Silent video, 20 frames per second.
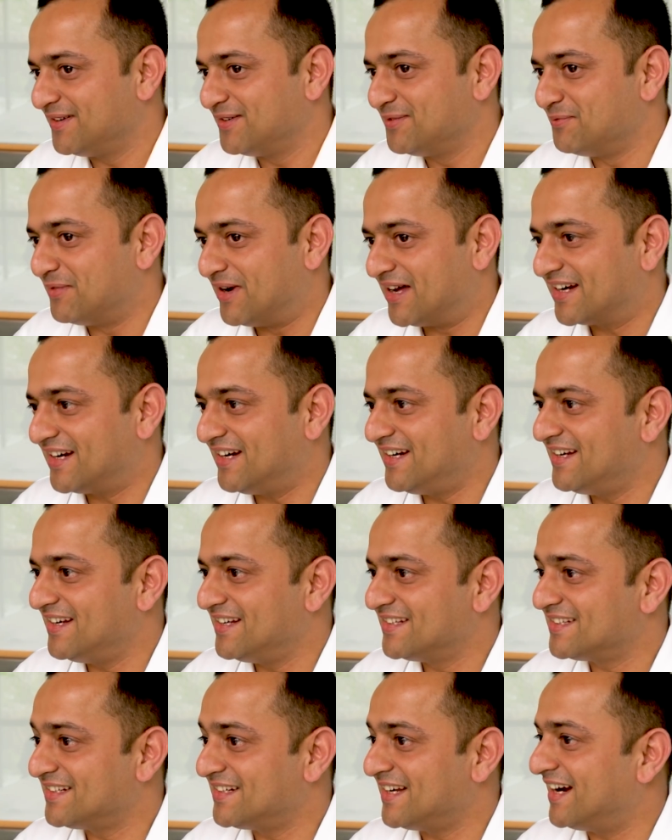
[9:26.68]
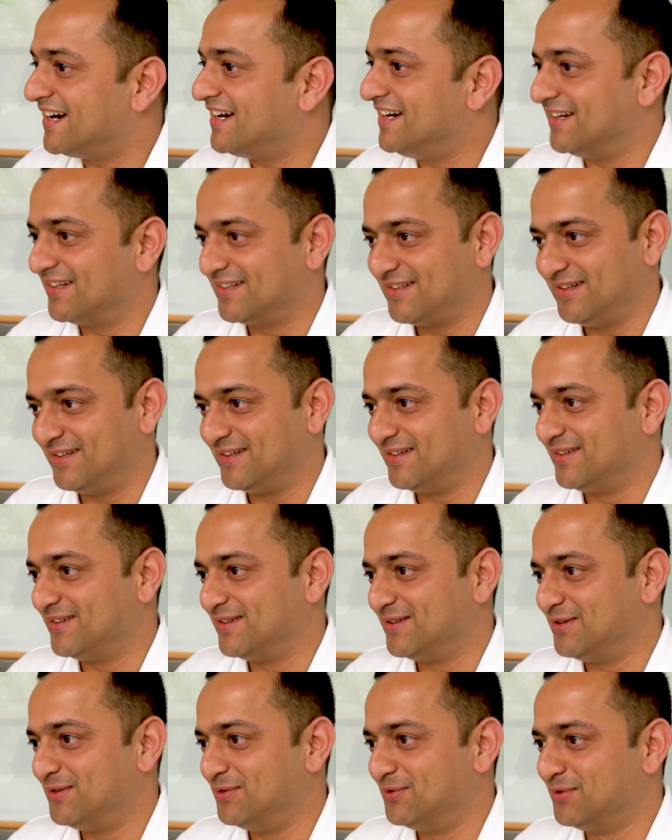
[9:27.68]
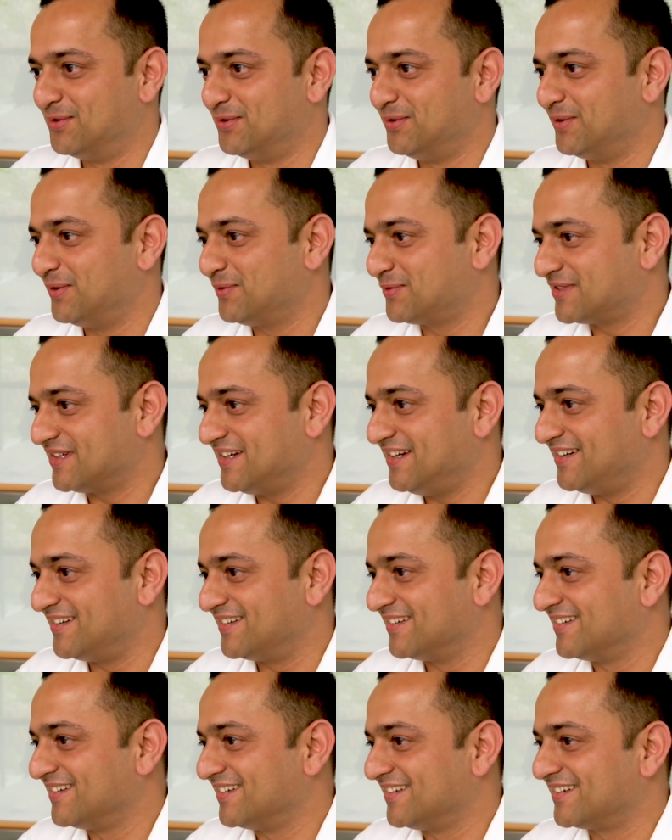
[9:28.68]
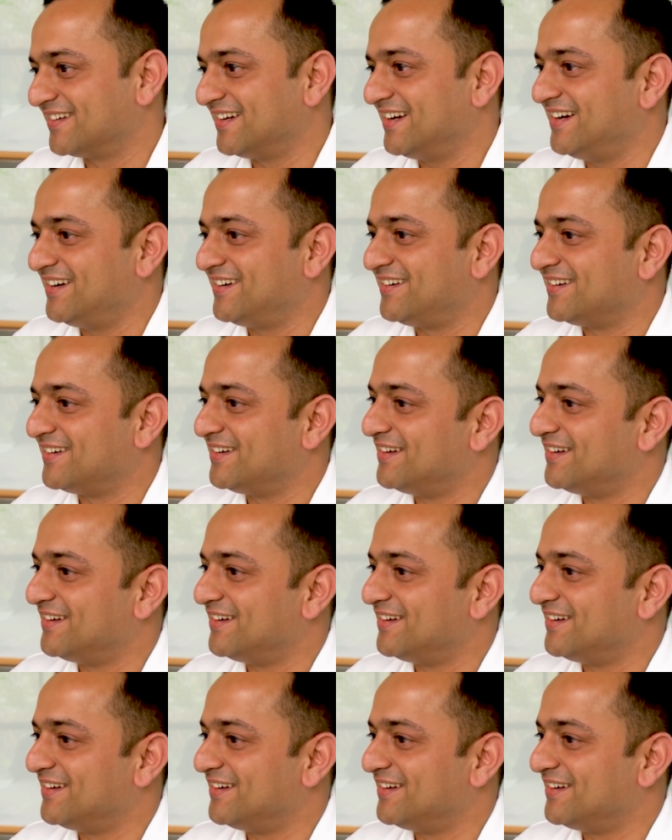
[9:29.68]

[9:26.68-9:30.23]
Market Intelligent had nothing, no website, right?